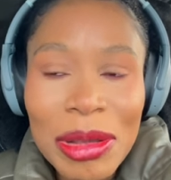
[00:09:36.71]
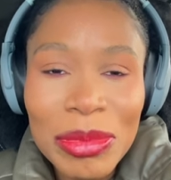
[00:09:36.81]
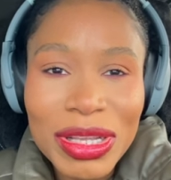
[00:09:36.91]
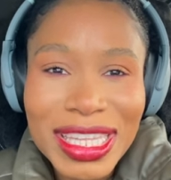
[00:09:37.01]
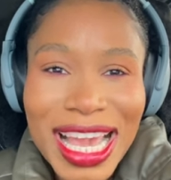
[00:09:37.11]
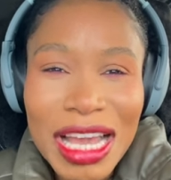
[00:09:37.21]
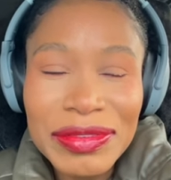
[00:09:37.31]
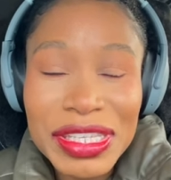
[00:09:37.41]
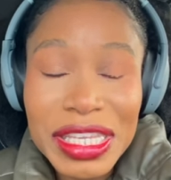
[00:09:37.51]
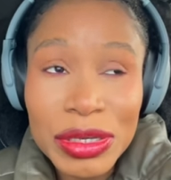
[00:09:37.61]
But they
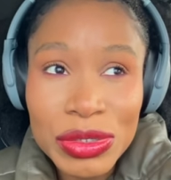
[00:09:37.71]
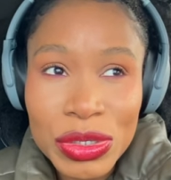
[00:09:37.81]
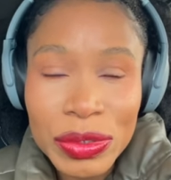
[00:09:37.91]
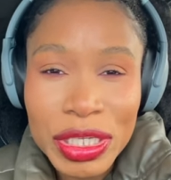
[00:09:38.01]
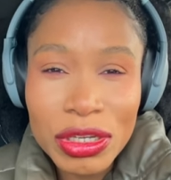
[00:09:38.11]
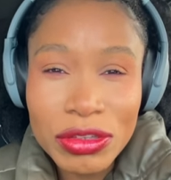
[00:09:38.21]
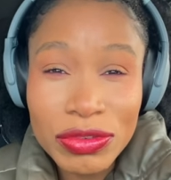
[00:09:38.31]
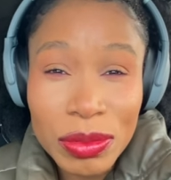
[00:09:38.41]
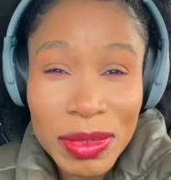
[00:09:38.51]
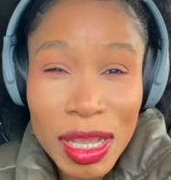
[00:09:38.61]
have sales going on
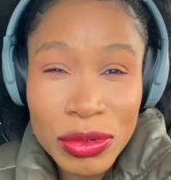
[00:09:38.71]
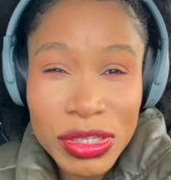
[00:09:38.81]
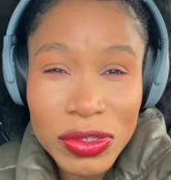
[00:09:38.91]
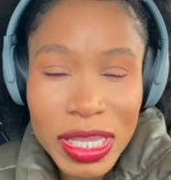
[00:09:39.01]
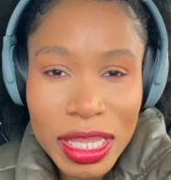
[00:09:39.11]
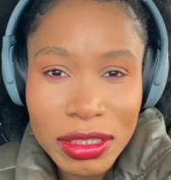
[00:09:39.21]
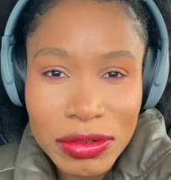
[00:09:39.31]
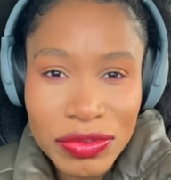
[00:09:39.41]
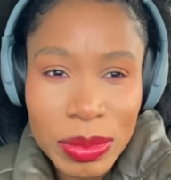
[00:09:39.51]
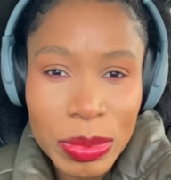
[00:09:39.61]
from now till the end
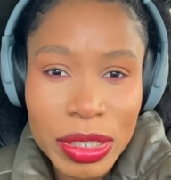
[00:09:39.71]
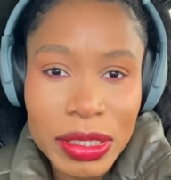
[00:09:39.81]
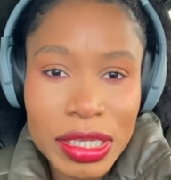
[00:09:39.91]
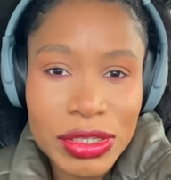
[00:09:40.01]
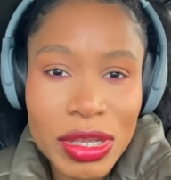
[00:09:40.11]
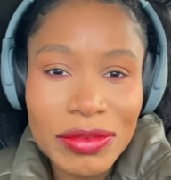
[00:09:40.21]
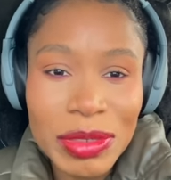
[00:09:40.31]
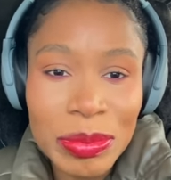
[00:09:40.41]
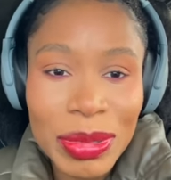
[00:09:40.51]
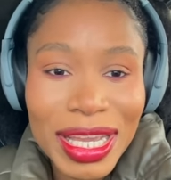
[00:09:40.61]
of February, so I've
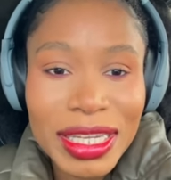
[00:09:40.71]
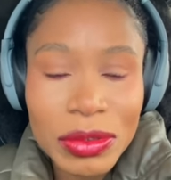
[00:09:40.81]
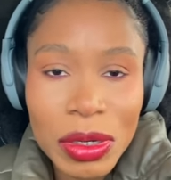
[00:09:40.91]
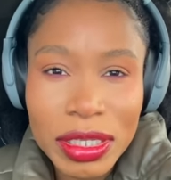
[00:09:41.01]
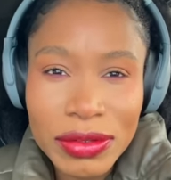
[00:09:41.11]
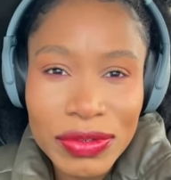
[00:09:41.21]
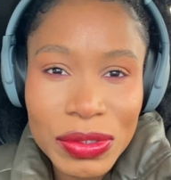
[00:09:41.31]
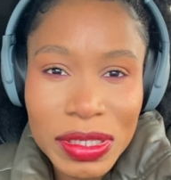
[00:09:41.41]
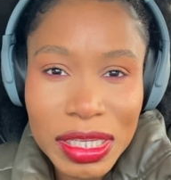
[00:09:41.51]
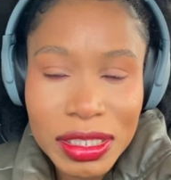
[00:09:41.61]
been buying quite a
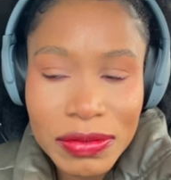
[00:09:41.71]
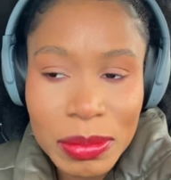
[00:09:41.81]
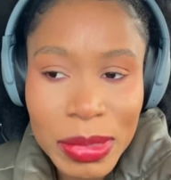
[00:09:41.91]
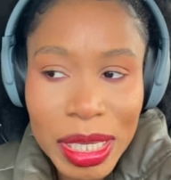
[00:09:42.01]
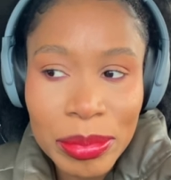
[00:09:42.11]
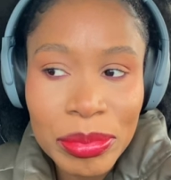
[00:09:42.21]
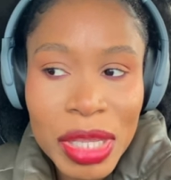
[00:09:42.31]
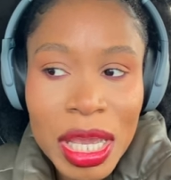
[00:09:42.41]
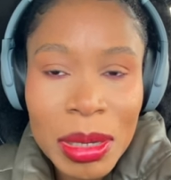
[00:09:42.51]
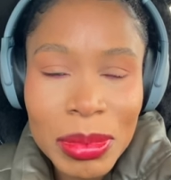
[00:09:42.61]
few things from them.
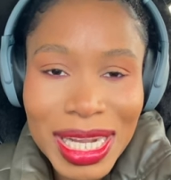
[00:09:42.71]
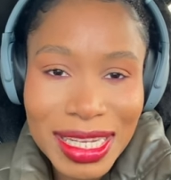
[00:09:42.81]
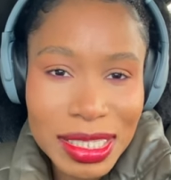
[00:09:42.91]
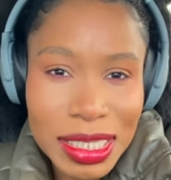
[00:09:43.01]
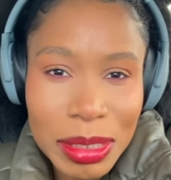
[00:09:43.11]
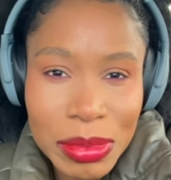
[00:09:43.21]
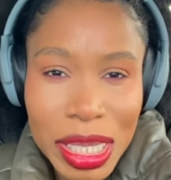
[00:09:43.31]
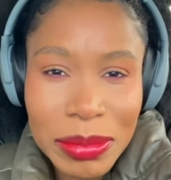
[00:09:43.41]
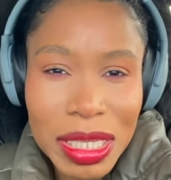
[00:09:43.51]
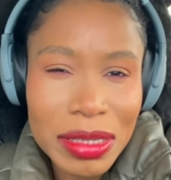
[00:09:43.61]
But at the same
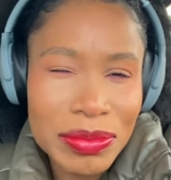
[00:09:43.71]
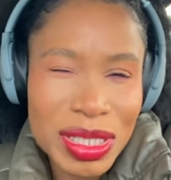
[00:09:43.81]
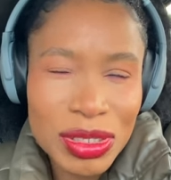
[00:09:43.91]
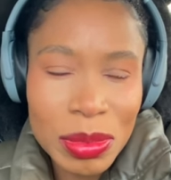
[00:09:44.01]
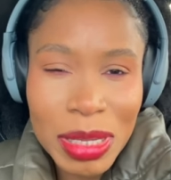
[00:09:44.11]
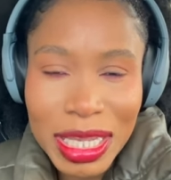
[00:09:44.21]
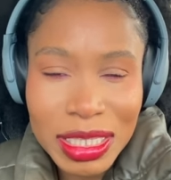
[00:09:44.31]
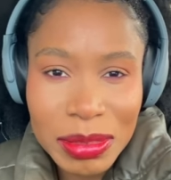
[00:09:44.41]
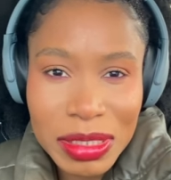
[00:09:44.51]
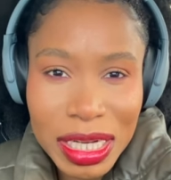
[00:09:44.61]
time, there have been some
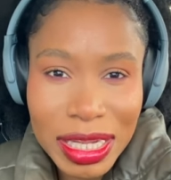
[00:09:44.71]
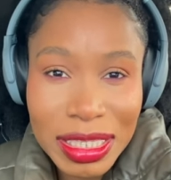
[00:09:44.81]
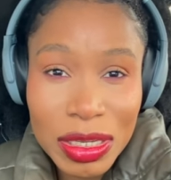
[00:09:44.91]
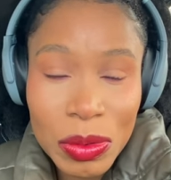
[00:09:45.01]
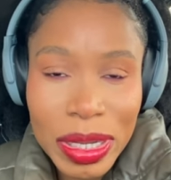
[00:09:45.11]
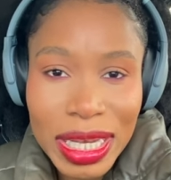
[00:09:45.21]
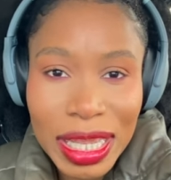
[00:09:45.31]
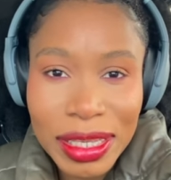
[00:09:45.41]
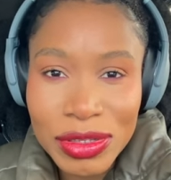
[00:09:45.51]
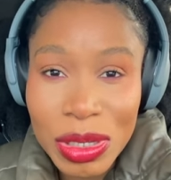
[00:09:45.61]
items that I didn't quite
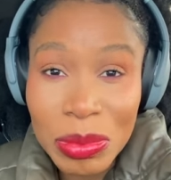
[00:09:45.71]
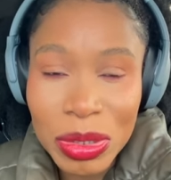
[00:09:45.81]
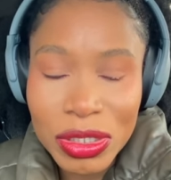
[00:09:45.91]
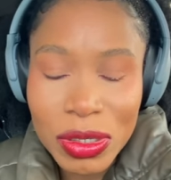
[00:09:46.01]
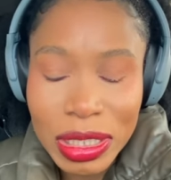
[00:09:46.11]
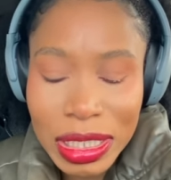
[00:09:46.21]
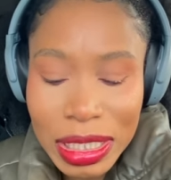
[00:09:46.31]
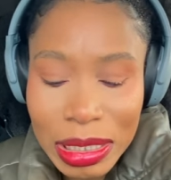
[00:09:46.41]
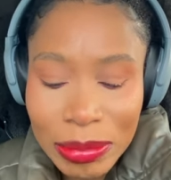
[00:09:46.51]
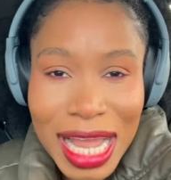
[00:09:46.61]
like, so I'm
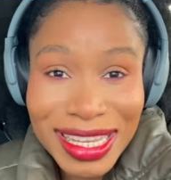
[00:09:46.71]
returning them.